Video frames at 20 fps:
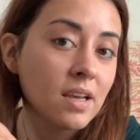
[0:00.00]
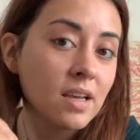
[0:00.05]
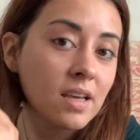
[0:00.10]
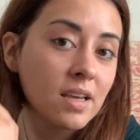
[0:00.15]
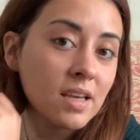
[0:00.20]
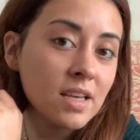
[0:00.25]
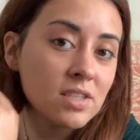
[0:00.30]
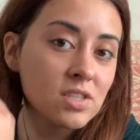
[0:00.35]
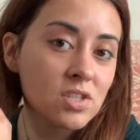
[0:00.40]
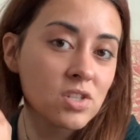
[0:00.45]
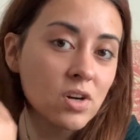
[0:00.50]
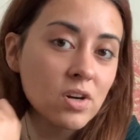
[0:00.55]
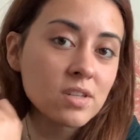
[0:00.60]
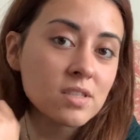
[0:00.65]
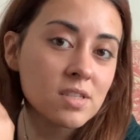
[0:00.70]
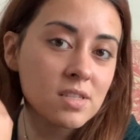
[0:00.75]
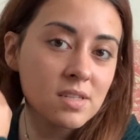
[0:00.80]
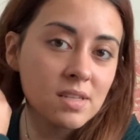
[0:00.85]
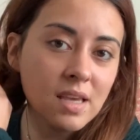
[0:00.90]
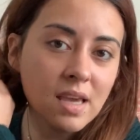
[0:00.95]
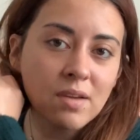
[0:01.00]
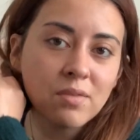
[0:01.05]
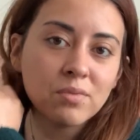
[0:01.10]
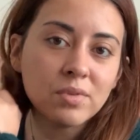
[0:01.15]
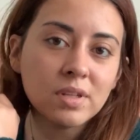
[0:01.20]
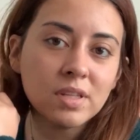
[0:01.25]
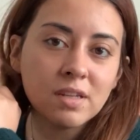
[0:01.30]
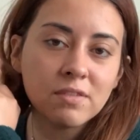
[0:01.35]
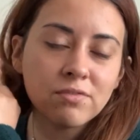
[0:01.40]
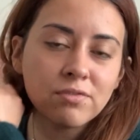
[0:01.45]
it starts to get
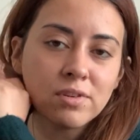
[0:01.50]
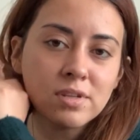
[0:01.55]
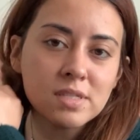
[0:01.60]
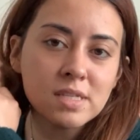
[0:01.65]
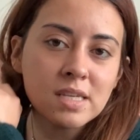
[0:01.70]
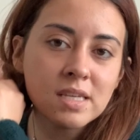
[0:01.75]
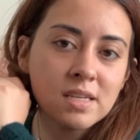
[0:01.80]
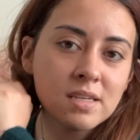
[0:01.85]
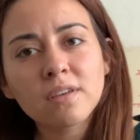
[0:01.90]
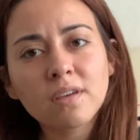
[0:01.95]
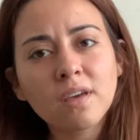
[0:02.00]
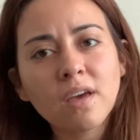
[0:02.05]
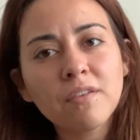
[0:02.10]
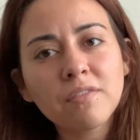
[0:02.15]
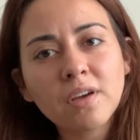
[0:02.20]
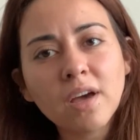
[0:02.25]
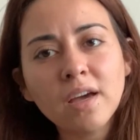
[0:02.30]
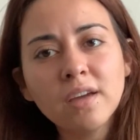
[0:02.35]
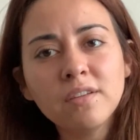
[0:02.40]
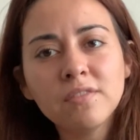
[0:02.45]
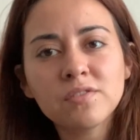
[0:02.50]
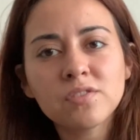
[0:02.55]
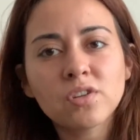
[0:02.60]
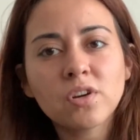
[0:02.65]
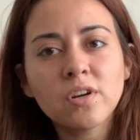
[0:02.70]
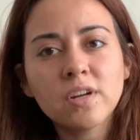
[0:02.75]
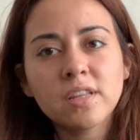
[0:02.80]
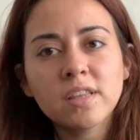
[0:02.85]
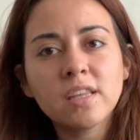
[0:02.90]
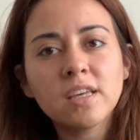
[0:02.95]
really frizzy. I've kind of
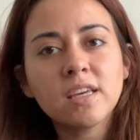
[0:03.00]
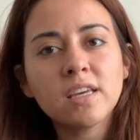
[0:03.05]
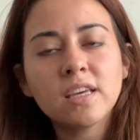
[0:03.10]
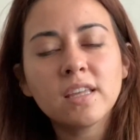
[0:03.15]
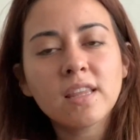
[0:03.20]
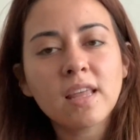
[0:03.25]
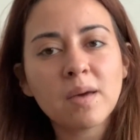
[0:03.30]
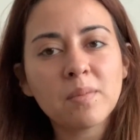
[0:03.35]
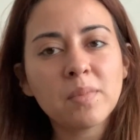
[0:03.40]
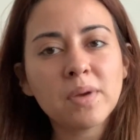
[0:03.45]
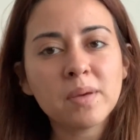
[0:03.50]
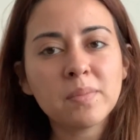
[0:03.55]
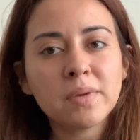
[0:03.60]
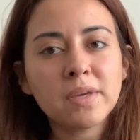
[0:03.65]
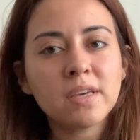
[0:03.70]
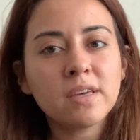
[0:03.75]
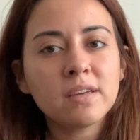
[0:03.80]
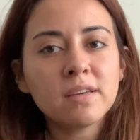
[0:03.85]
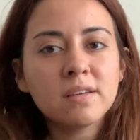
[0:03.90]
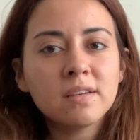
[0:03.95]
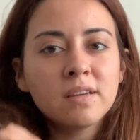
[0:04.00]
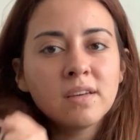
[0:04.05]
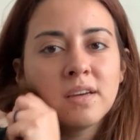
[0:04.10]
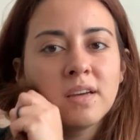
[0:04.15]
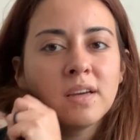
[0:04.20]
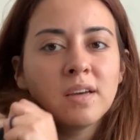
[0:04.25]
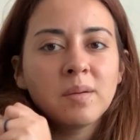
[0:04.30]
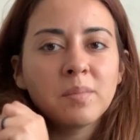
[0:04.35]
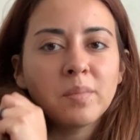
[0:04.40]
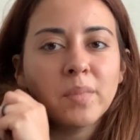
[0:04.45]
started thinking that maybe
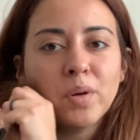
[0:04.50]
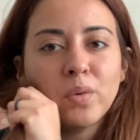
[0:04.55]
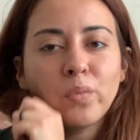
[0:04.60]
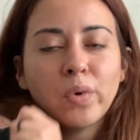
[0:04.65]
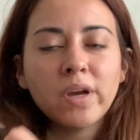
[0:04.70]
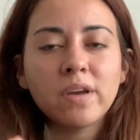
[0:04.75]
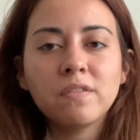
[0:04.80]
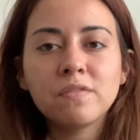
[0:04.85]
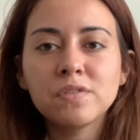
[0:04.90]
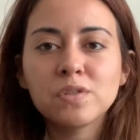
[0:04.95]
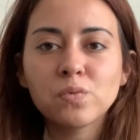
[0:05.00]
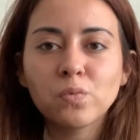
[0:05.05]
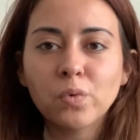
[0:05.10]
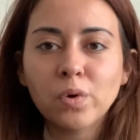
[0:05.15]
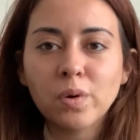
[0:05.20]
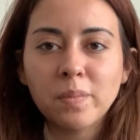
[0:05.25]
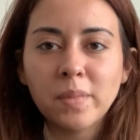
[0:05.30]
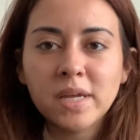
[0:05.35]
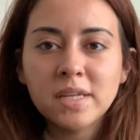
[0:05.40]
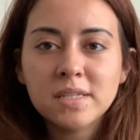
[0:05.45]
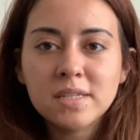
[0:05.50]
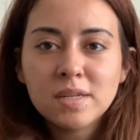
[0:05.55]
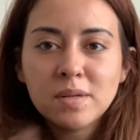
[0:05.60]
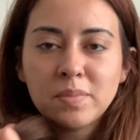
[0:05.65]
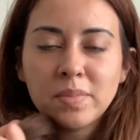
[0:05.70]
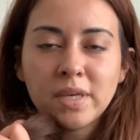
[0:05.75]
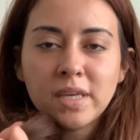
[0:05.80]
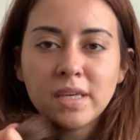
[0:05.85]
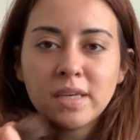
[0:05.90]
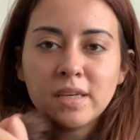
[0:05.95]
my waves were meant to
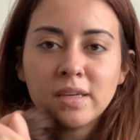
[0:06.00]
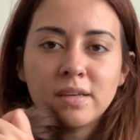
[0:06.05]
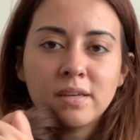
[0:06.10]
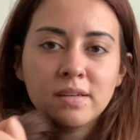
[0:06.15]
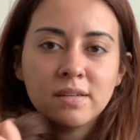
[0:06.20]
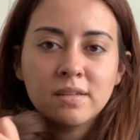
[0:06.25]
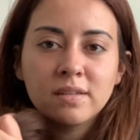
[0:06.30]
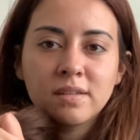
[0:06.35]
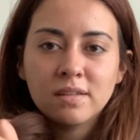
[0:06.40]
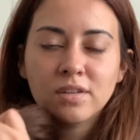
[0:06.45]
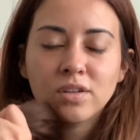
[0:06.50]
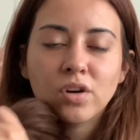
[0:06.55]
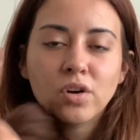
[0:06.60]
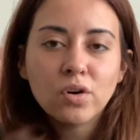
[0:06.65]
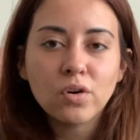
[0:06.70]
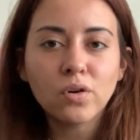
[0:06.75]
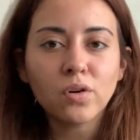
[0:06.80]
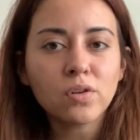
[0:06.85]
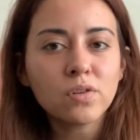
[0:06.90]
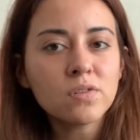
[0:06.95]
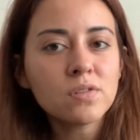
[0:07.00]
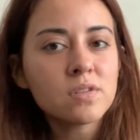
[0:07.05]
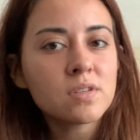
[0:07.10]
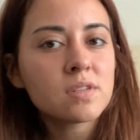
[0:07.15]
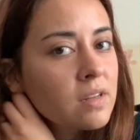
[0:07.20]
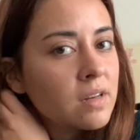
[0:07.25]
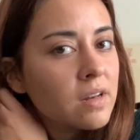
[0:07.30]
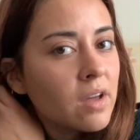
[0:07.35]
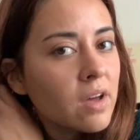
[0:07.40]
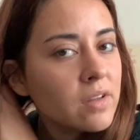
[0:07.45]
be
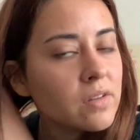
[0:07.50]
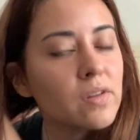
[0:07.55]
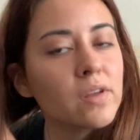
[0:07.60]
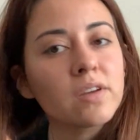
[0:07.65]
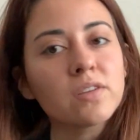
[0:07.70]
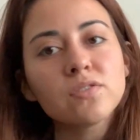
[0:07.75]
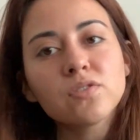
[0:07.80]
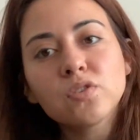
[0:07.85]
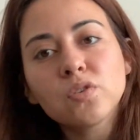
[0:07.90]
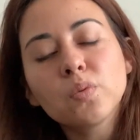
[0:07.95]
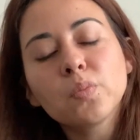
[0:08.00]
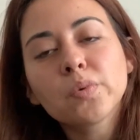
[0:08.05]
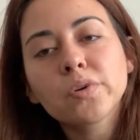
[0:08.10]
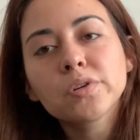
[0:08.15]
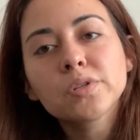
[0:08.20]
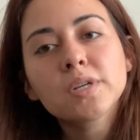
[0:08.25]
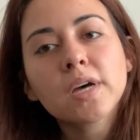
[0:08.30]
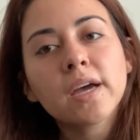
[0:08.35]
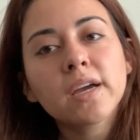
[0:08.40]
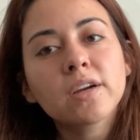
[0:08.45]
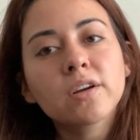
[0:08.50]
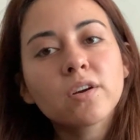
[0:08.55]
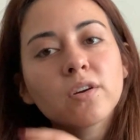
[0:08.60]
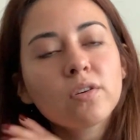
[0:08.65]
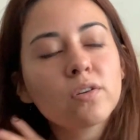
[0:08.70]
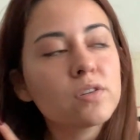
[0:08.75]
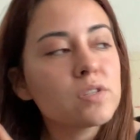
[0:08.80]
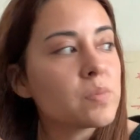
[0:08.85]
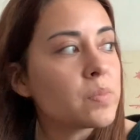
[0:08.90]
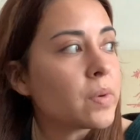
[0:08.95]
curls, not like super tight
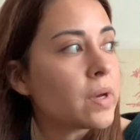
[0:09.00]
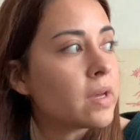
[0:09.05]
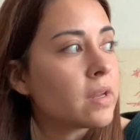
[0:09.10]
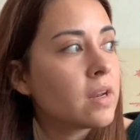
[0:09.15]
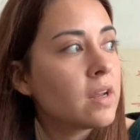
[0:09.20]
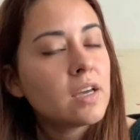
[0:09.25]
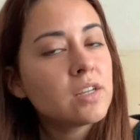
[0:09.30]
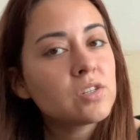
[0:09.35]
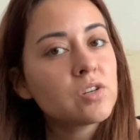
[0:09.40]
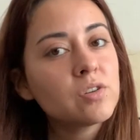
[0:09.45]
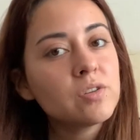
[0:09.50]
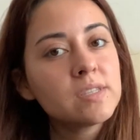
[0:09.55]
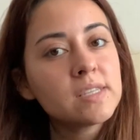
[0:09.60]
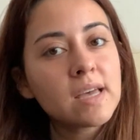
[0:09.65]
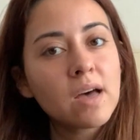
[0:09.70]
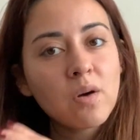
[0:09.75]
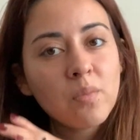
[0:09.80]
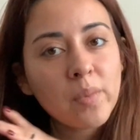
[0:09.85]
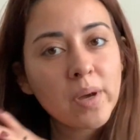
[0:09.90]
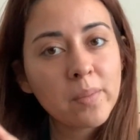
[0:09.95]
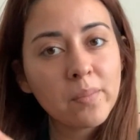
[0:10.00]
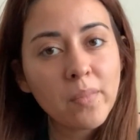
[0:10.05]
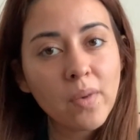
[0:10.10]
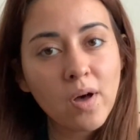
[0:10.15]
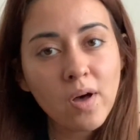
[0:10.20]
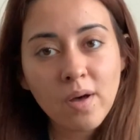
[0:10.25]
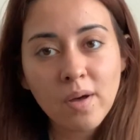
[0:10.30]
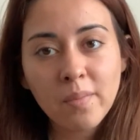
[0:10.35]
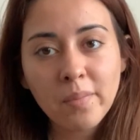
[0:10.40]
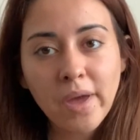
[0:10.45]
curls, but it turns out my
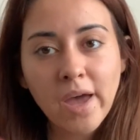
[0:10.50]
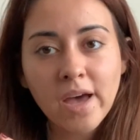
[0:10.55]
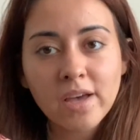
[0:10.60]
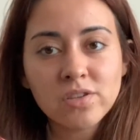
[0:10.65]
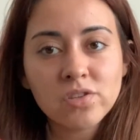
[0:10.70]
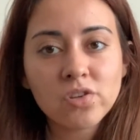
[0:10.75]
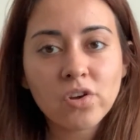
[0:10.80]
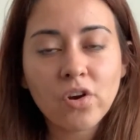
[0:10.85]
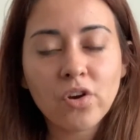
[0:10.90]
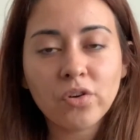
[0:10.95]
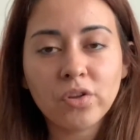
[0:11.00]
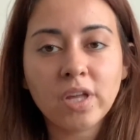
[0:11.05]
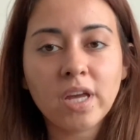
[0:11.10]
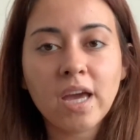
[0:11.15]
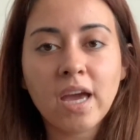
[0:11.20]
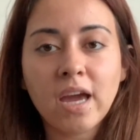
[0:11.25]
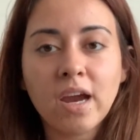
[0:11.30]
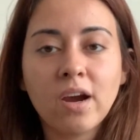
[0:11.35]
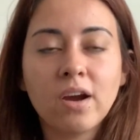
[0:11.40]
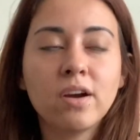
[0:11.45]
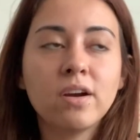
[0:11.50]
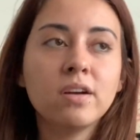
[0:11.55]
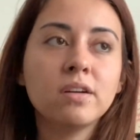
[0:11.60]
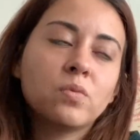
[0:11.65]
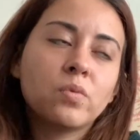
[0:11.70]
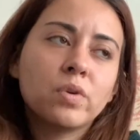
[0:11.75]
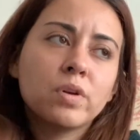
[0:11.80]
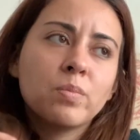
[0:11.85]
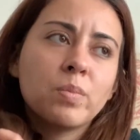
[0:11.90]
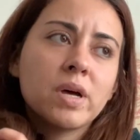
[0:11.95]
mom has curly hair.
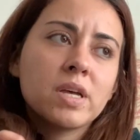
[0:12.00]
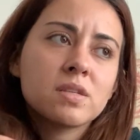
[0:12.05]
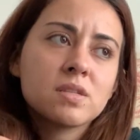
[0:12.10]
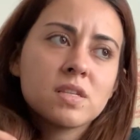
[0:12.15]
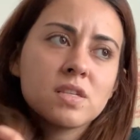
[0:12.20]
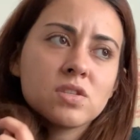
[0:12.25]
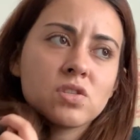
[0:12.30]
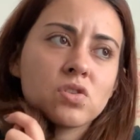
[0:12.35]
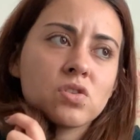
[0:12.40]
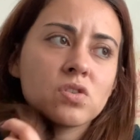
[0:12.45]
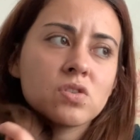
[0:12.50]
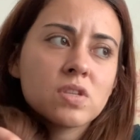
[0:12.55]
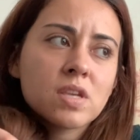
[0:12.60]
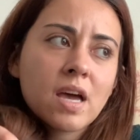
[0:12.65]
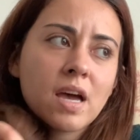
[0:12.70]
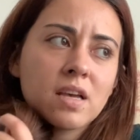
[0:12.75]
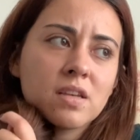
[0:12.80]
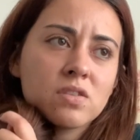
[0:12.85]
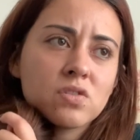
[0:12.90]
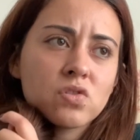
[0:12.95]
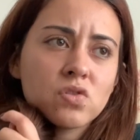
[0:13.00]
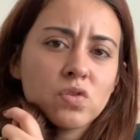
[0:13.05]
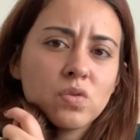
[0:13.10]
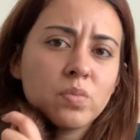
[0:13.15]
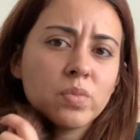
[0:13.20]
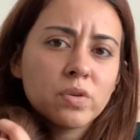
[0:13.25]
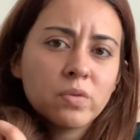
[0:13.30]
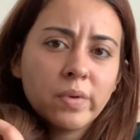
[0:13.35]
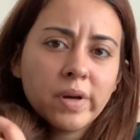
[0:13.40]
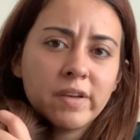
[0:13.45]
One of my sisters has
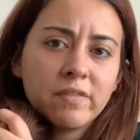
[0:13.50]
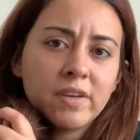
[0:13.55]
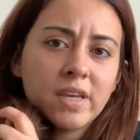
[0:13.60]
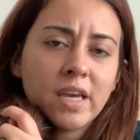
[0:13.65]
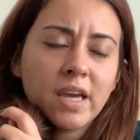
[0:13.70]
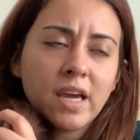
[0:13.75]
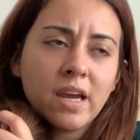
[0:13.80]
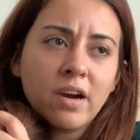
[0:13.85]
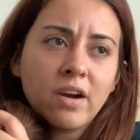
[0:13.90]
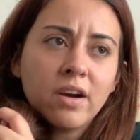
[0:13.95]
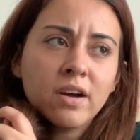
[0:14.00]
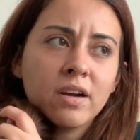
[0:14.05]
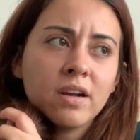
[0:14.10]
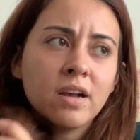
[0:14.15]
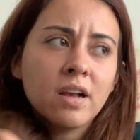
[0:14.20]
super wavy hair.